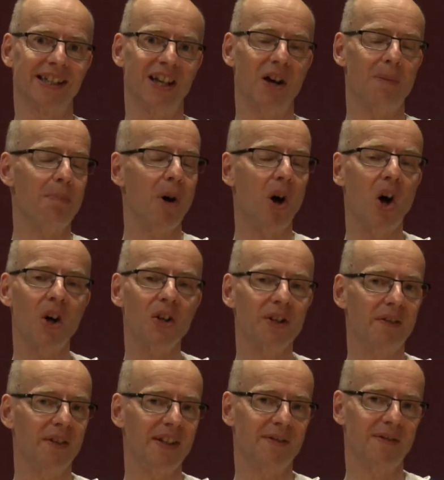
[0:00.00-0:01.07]
a part
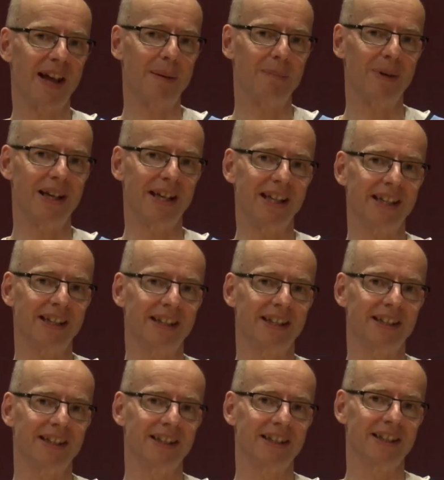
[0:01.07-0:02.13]
of his family,
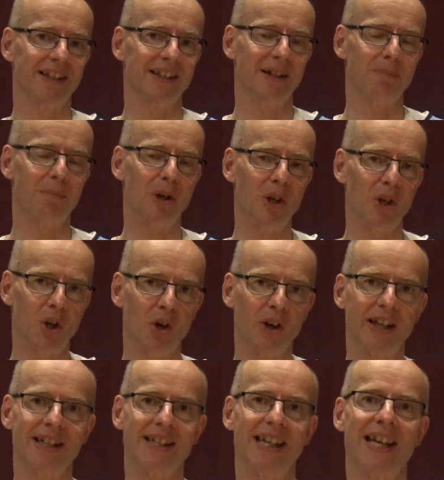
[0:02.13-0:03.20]
a
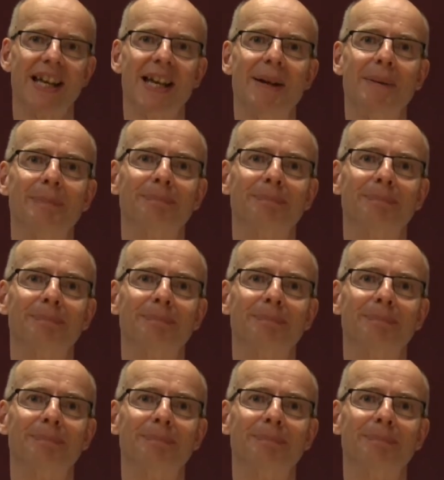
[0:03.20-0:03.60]
belonging to him,